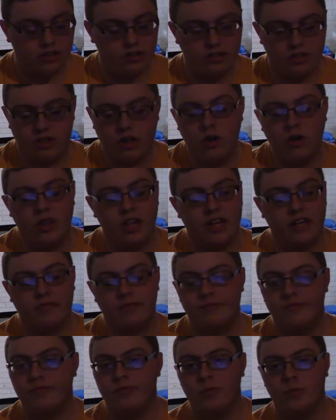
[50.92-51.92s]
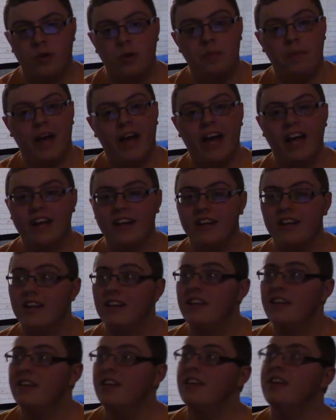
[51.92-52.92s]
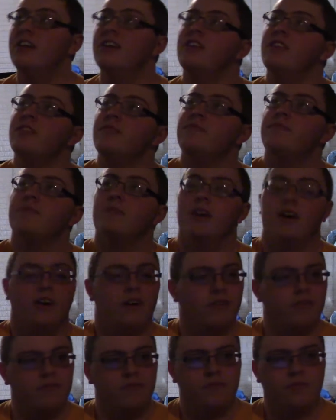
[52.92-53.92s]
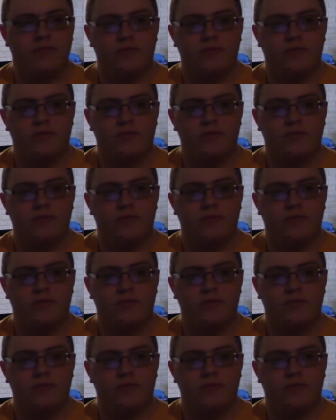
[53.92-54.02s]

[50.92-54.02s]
yo, like, we're back. Um,